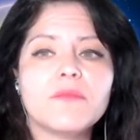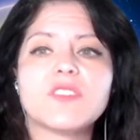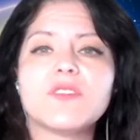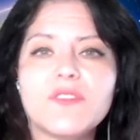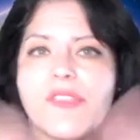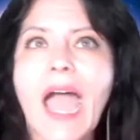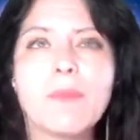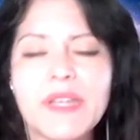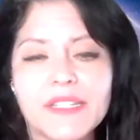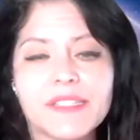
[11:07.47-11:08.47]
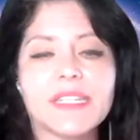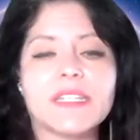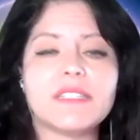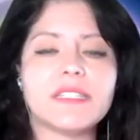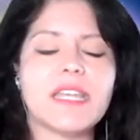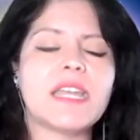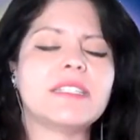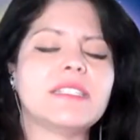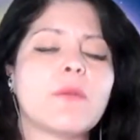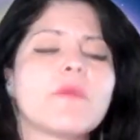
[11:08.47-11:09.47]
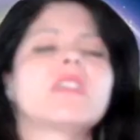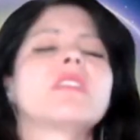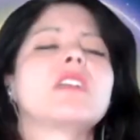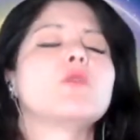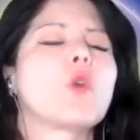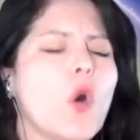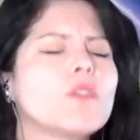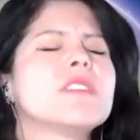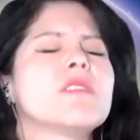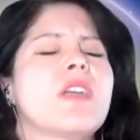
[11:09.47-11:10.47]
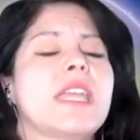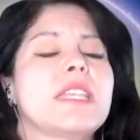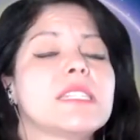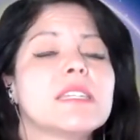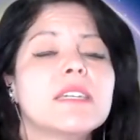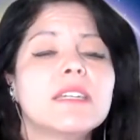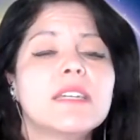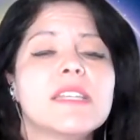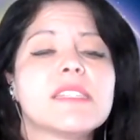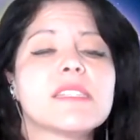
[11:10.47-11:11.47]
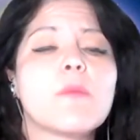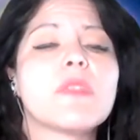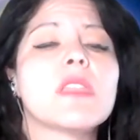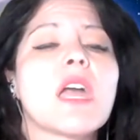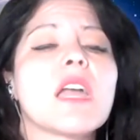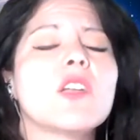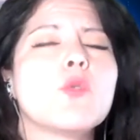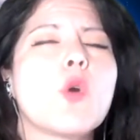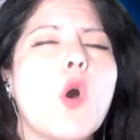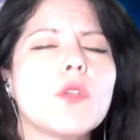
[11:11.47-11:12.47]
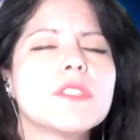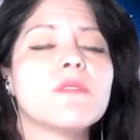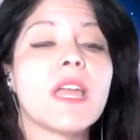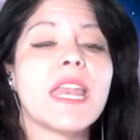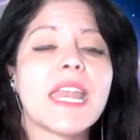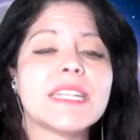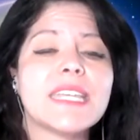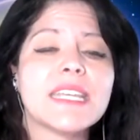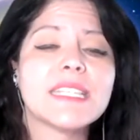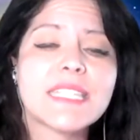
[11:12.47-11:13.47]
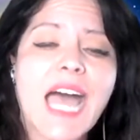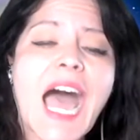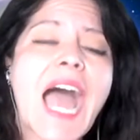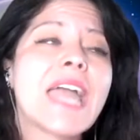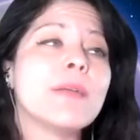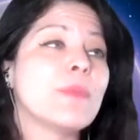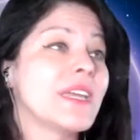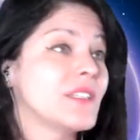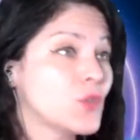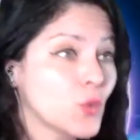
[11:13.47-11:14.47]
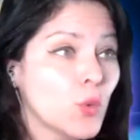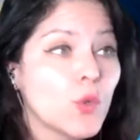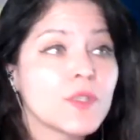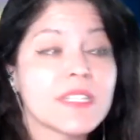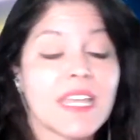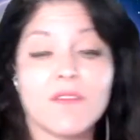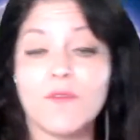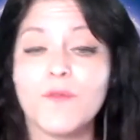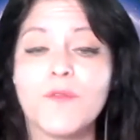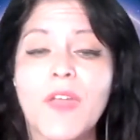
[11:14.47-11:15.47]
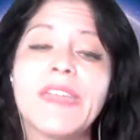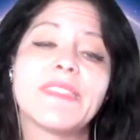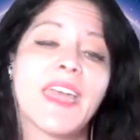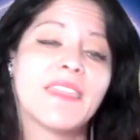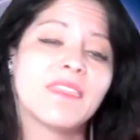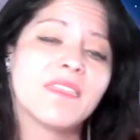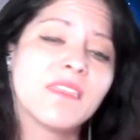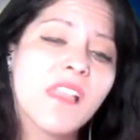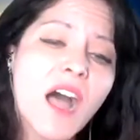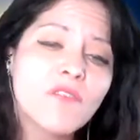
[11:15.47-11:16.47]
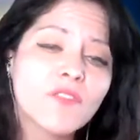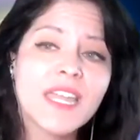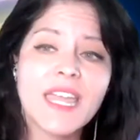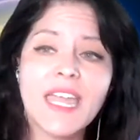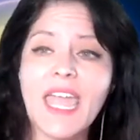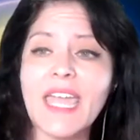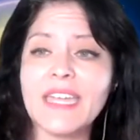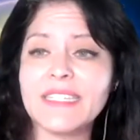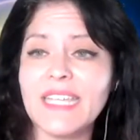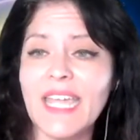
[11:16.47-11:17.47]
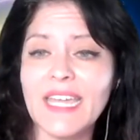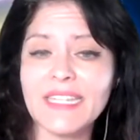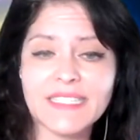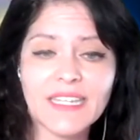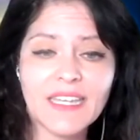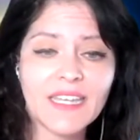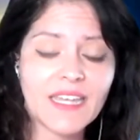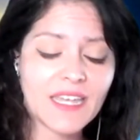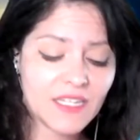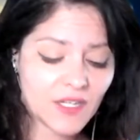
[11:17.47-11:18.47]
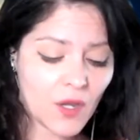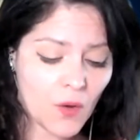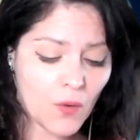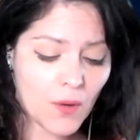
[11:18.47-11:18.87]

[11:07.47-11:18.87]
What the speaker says: happens. It's something that you cultivate. It's something that you cultivate, and it takes time and tools and faith and love and you know,